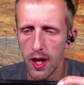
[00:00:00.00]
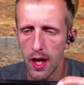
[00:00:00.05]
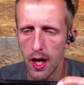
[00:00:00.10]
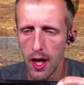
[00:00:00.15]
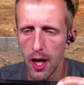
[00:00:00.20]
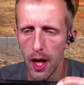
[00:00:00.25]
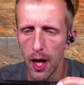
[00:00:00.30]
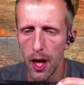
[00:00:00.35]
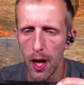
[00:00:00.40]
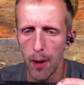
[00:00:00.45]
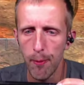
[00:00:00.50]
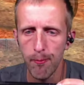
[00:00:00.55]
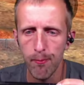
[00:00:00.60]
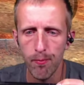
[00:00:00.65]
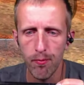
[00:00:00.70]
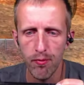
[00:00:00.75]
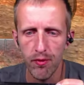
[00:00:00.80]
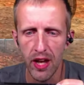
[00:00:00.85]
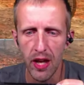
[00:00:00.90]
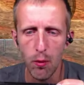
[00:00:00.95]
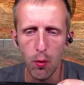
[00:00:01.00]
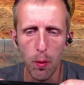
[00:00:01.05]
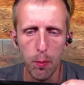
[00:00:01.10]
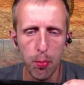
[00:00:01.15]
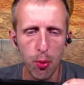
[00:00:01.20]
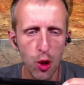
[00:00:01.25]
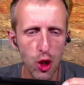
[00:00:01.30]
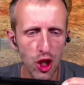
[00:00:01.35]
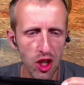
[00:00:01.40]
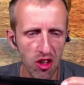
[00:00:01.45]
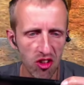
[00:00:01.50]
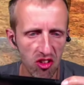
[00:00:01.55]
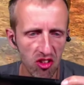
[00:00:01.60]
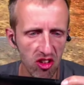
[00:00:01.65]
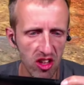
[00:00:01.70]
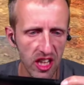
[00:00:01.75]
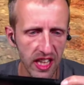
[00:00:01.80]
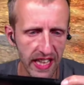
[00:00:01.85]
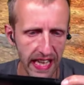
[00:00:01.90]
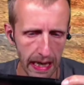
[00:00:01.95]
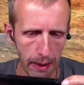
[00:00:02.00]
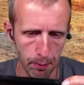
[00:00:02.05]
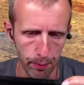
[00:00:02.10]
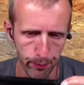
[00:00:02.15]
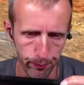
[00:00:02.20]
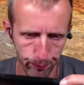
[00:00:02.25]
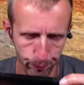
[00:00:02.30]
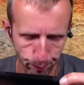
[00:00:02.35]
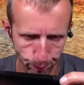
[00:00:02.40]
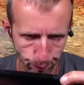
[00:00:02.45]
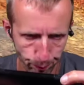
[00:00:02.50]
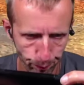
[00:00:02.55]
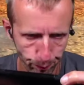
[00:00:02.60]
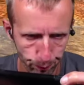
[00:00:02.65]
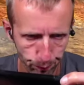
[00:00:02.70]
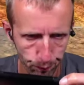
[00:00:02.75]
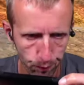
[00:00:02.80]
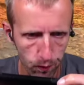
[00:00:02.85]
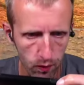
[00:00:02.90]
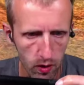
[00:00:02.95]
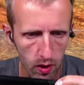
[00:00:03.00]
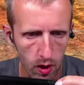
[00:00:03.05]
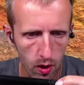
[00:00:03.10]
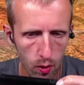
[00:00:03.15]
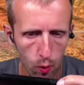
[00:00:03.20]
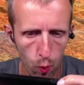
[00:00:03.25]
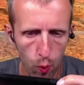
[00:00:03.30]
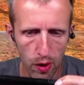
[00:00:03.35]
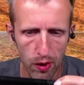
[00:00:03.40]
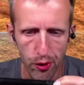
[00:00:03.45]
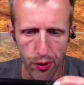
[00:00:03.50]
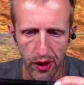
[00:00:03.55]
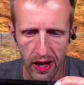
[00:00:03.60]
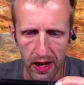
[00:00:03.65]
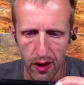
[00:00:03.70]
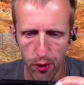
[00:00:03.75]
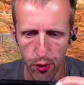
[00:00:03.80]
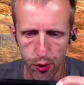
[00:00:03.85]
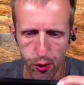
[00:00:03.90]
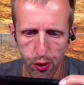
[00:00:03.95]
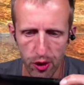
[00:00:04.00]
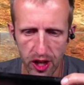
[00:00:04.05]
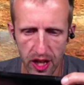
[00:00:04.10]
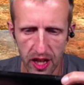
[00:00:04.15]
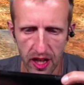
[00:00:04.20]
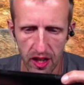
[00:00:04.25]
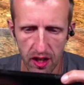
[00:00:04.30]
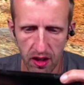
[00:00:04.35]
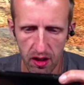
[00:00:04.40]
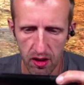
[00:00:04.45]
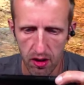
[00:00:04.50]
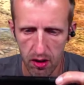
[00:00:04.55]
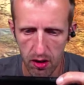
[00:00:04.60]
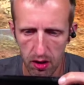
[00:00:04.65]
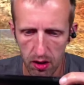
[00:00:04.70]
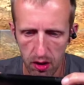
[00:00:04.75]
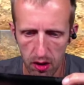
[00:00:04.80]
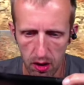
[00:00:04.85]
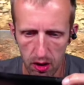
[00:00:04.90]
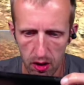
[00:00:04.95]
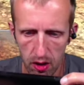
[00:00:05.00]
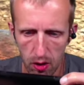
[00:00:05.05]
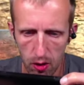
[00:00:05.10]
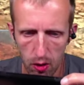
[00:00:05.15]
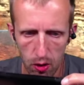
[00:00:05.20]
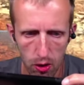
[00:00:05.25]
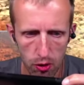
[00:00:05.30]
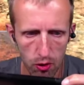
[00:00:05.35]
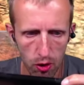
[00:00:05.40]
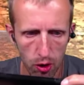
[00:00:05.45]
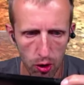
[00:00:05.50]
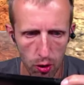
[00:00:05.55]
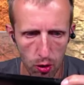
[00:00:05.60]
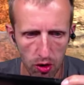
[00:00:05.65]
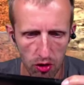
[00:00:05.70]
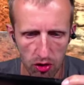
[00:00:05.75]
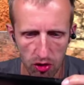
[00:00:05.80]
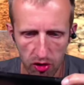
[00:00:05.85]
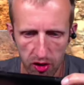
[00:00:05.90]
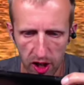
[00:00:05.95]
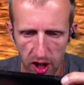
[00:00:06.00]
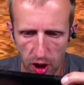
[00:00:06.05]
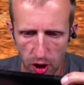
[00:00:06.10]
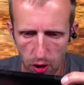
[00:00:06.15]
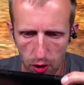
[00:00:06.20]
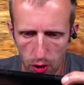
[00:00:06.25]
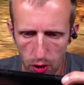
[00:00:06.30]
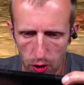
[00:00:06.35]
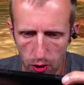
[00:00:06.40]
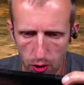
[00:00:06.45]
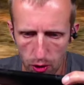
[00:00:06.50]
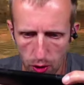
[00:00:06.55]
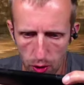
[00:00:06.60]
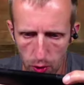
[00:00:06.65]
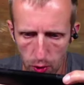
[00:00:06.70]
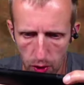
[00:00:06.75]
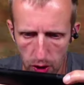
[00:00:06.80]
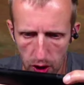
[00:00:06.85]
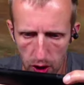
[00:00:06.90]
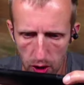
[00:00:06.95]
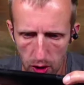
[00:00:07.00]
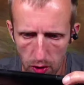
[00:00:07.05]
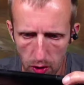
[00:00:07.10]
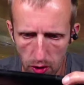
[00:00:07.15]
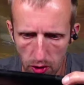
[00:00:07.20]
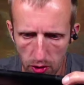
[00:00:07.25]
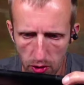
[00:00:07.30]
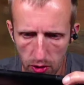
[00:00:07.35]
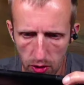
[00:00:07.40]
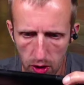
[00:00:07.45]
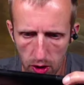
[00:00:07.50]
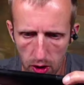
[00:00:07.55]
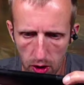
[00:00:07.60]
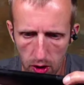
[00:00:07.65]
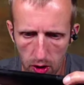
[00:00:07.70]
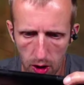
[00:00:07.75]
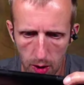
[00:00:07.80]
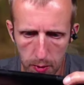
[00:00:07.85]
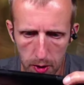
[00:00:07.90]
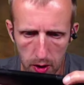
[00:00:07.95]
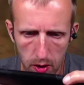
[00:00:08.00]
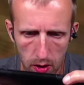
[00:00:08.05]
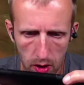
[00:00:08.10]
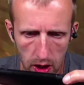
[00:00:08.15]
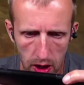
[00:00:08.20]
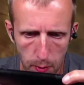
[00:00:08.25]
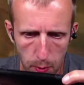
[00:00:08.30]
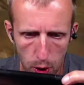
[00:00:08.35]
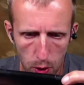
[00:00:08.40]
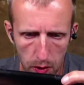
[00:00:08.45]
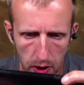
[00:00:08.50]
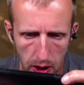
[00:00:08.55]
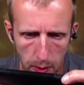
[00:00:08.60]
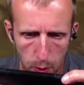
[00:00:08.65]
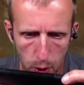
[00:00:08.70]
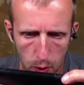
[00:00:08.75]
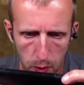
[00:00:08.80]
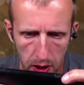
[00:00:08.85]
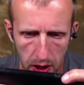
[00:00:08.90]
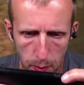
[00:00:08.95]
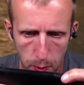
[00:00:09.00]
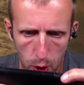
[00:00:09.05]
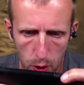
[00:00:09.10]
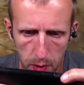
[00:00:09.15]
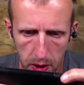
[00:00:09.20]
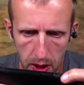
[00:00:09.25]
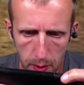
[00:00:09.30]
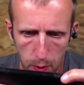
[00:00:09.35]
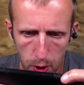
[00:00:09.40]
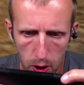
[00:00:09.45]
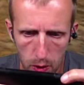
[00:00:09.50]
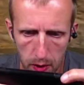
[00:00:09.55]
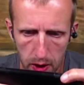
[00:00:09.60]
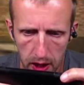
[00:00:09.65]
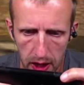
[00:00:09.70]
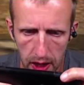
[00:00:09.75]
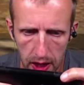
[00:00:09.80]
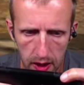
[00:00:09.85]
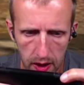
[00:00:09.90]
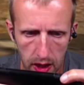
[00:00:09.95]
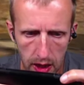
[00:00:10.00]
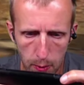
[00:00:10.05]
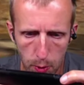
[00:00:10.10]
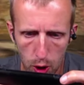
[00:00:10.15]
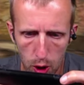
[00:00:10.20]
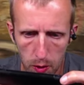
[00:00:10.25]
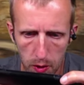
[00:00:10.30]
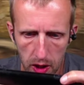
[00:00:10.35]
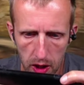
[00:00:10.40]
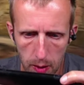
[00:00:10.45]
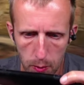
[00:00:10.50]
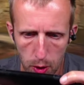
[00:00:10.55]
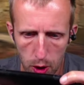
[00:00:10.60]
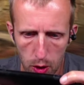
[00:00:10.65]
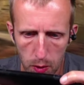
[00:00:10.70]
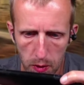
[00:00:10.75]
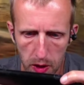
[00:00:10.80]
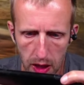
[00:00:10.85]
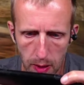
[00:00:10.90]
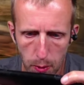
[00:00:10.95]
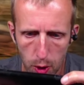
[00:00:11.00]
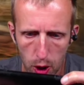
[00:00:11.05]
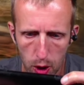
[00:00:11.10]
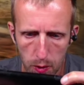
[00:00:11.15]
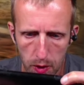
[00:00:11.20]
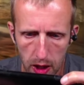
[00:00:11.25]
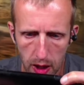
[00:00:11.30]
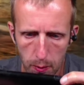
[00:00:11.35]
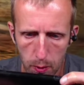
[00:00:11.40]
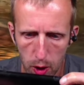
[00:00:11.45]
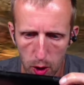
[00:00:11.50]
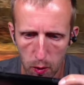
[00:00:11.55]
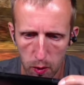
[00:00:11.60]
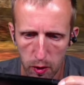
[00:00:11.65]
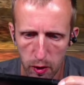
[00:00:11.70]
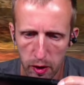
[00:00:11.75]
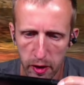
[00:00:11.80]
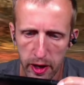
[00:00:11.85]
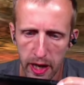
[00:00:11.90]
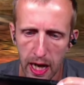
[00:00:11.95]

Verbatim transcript: Um, they will push C cap. with that three uh, autoloaders slash auto reloaders. Come on, keep going, keep going, keep going, keep going, and keep going, keep going, keep going, keep going.